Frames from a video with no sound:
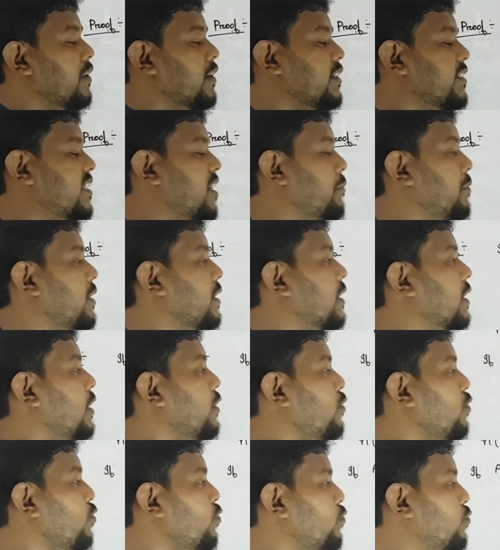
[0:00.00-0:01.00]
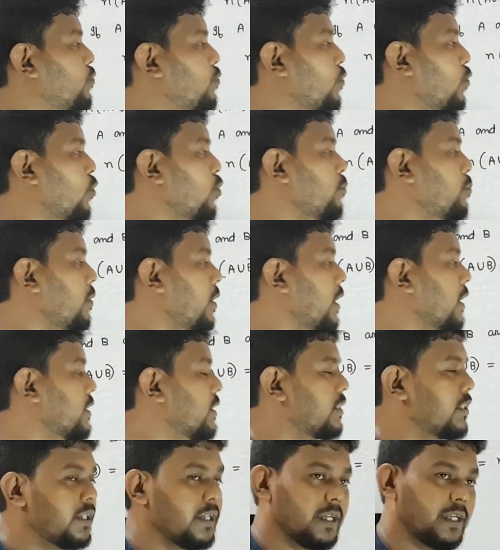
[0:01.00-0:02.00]
7 equal to 4
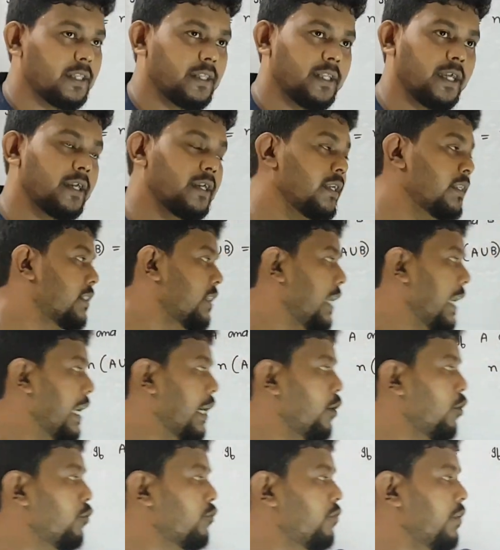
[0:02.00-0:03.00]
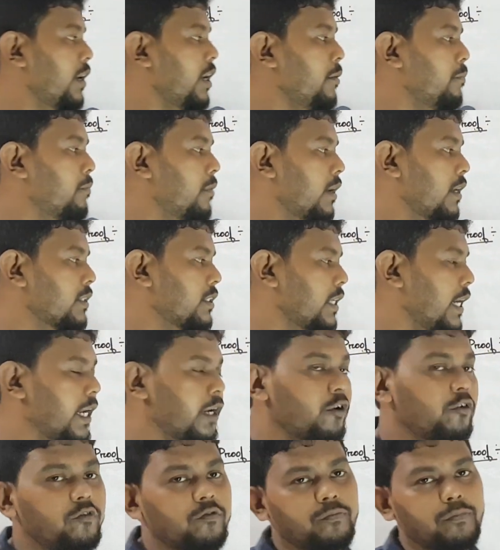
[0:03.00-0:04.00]
plus 3, that is n of A plus n
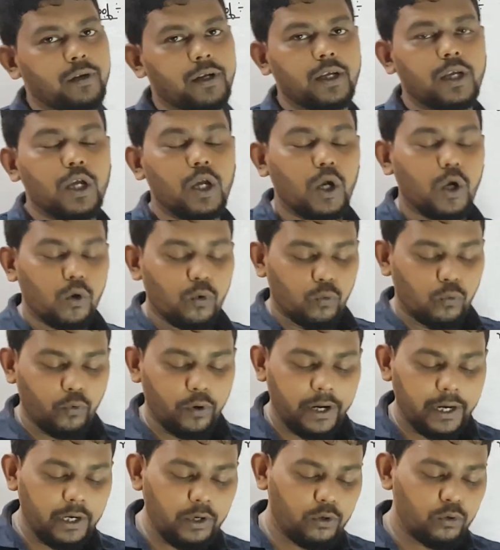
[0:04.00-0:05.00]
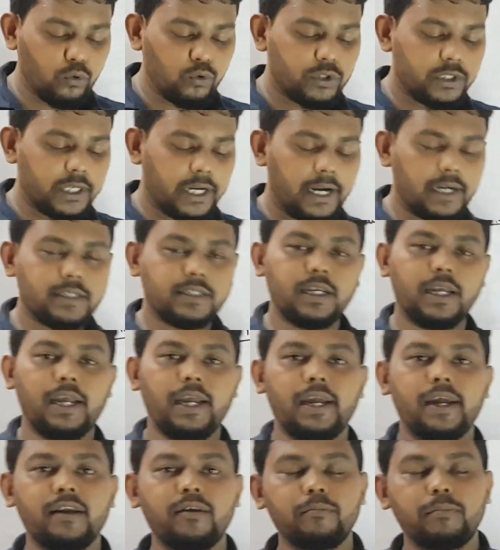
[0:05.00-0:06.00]
of B. When two sets A
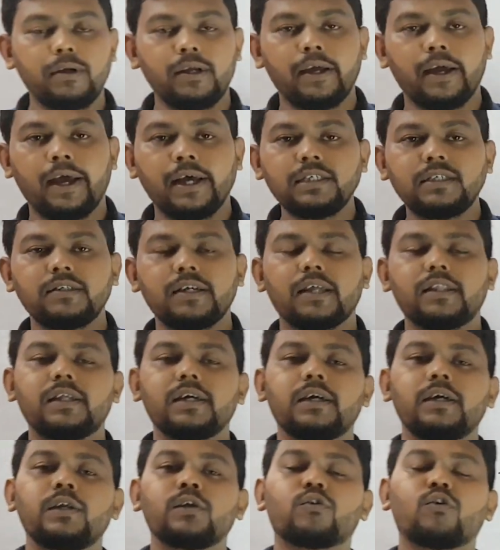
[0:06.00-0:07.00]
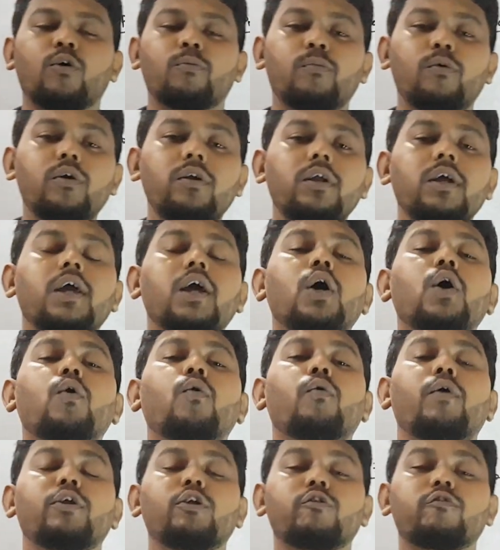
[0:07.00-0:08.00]
and B has nothing in common,
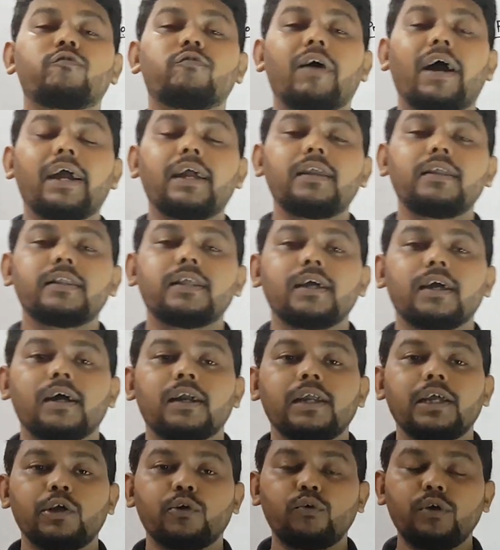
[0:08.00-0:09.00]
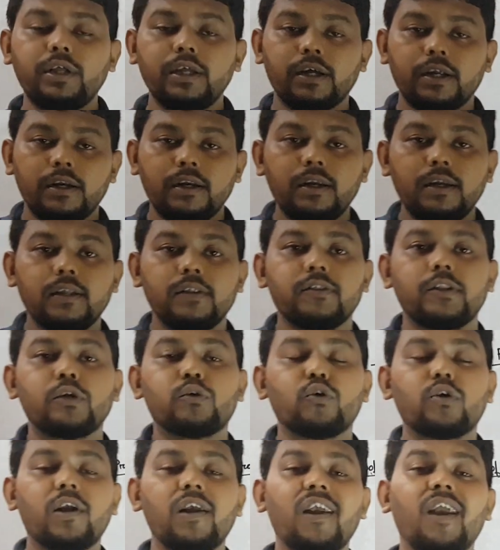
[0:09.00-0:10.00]
when you find their union, the
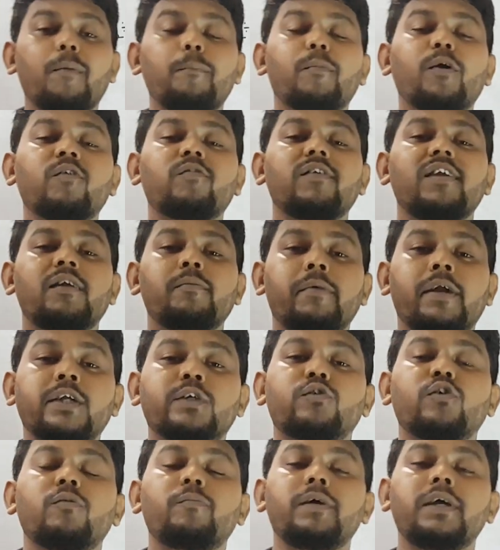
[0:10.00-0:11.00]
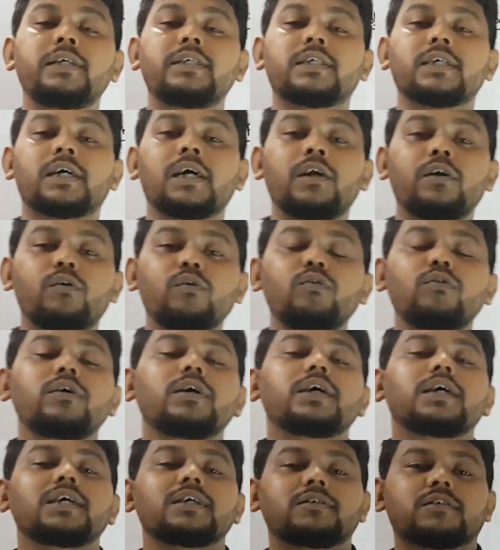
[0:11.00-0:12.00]
total number of elements will be is equal to
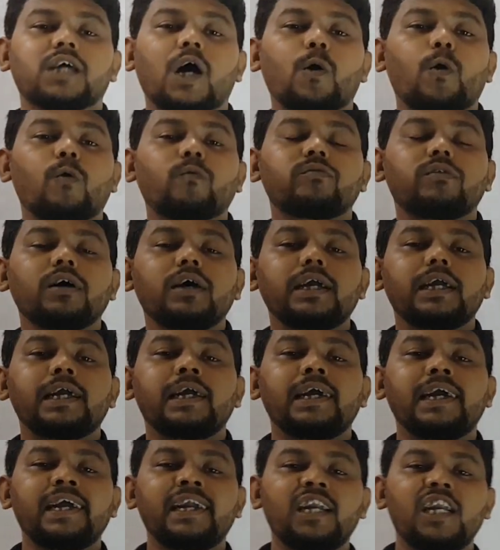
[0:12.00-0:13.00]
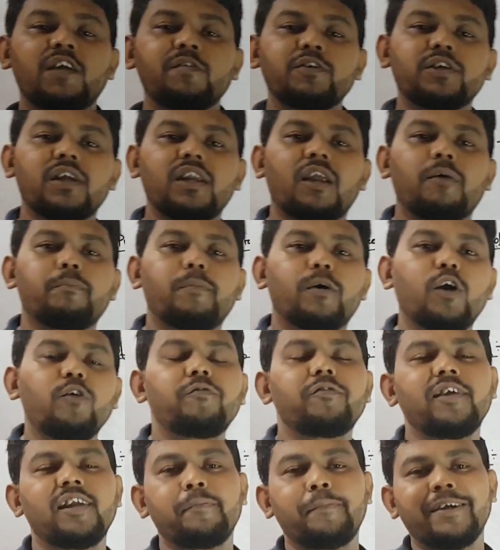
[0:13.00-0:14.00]
sum of the individual number of
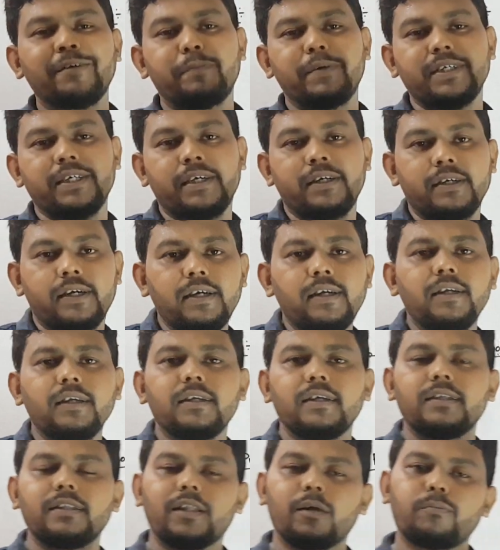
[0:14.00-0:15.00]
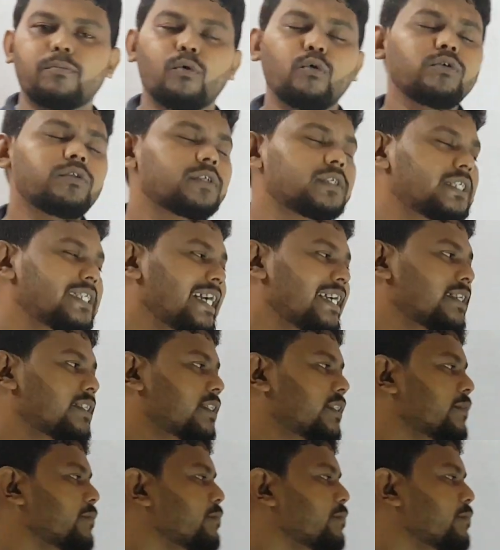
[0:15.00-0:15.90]
elements present in the both sets.